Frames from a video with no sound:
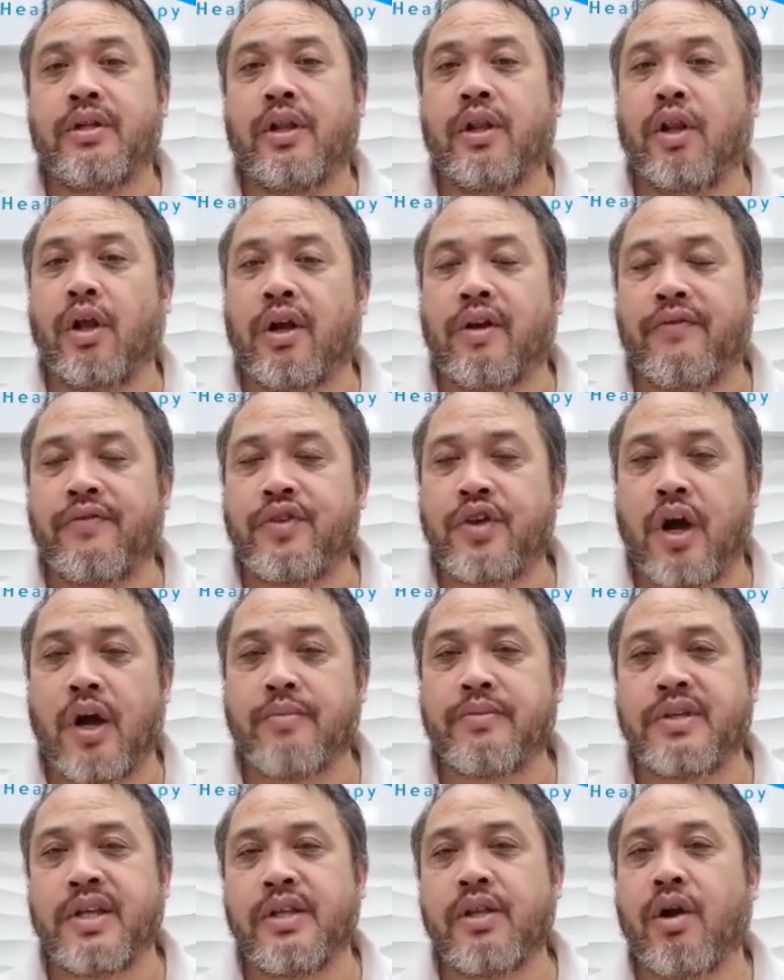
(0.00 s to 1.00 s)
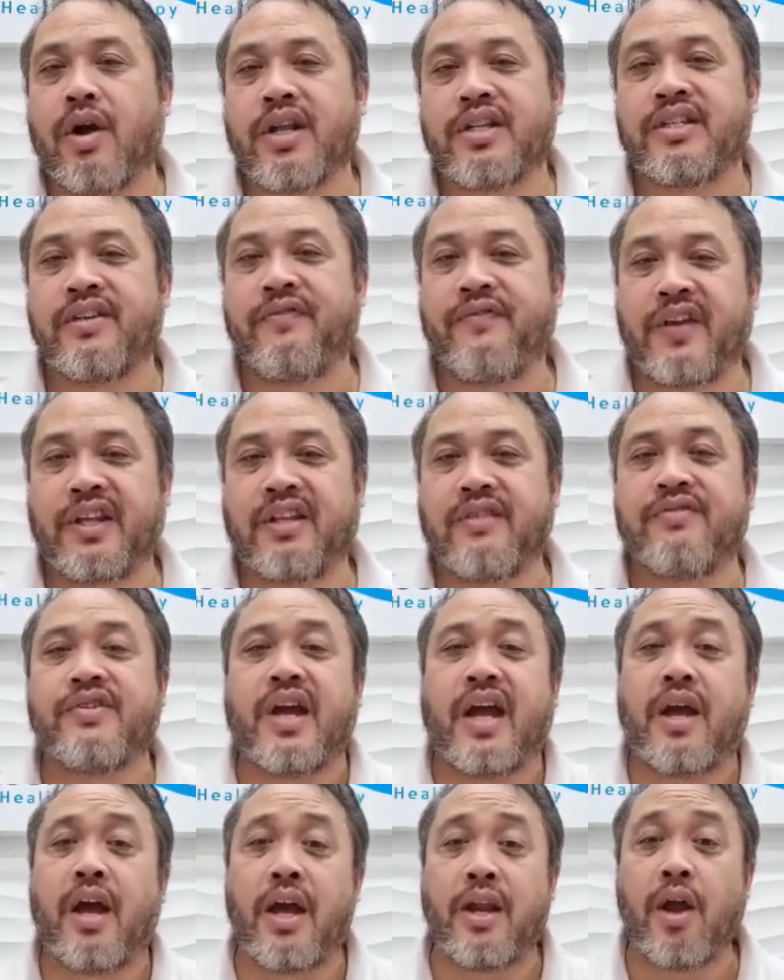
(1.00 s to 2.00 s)
lot of times they're not as effective as
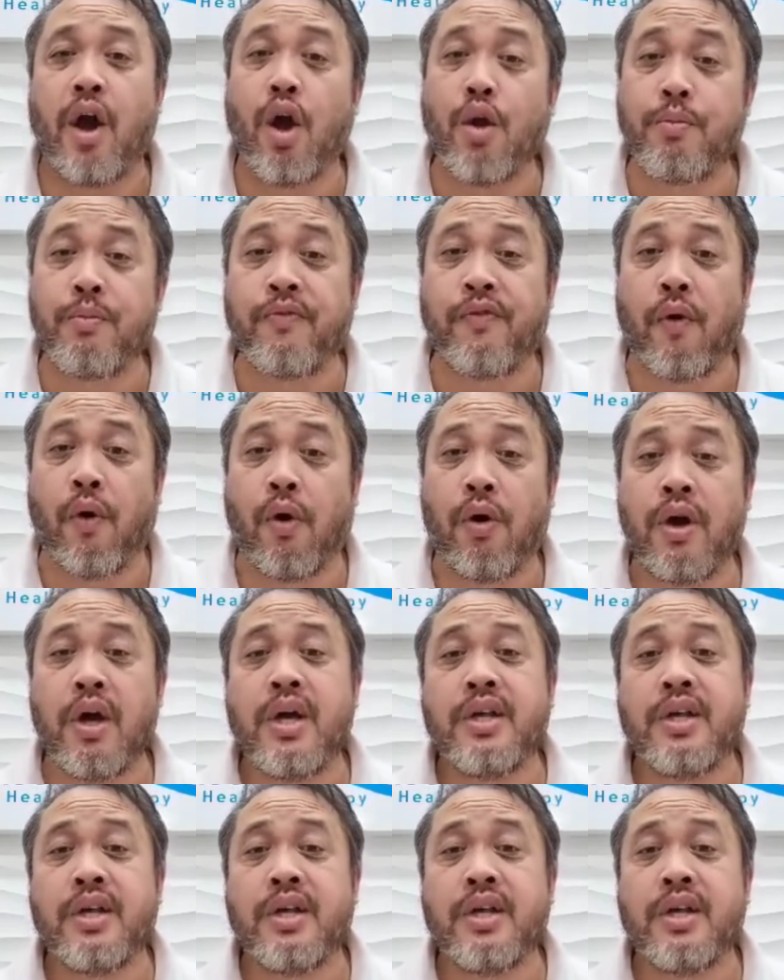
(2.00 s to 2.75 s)
they had hoped for,